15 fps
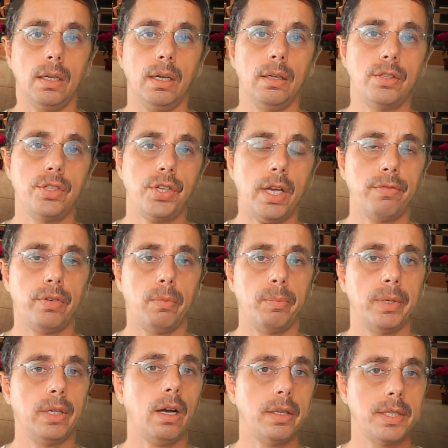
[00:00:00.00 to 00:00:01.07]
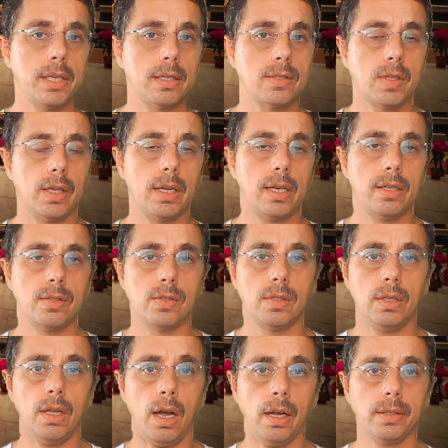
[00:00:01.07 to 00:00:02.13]
check from an audience that is
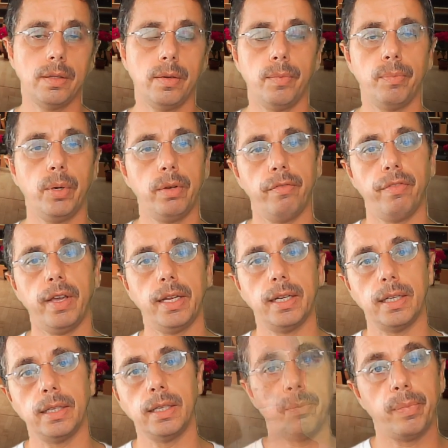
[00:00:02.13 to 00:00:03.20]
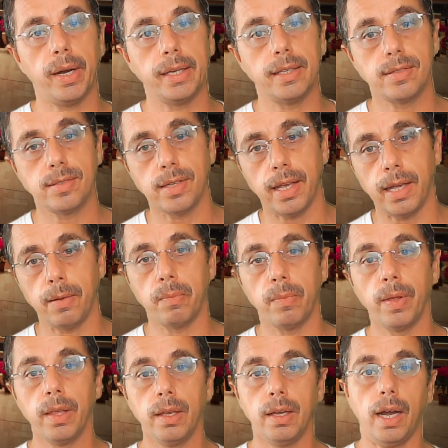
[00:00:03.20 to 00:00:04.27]
not motivated by the same
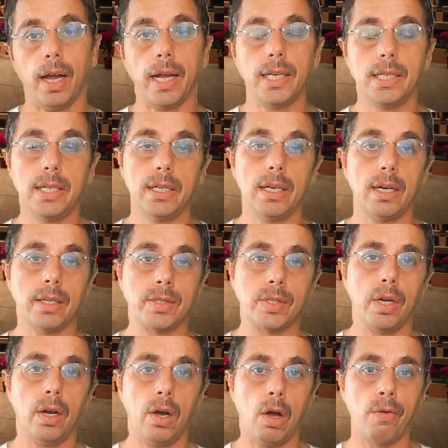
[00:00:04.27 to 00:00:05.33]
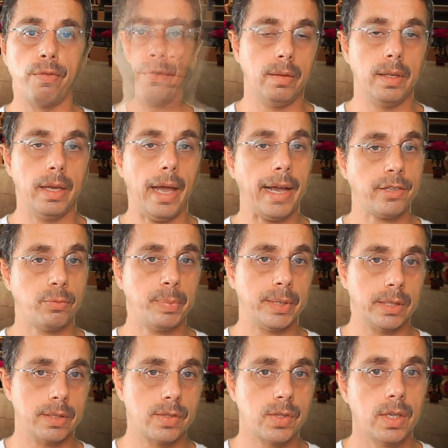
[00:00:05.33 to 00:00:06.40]
ideas of the
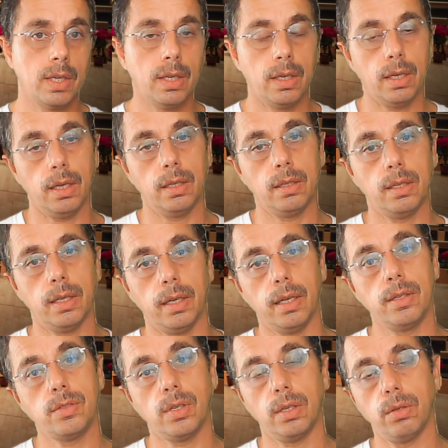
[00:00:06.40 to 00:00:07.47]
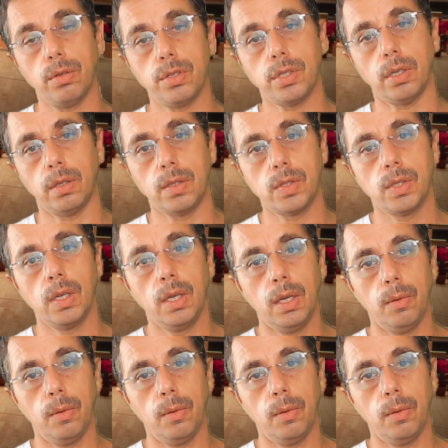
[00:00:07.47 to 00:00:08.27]
experts in the institutions,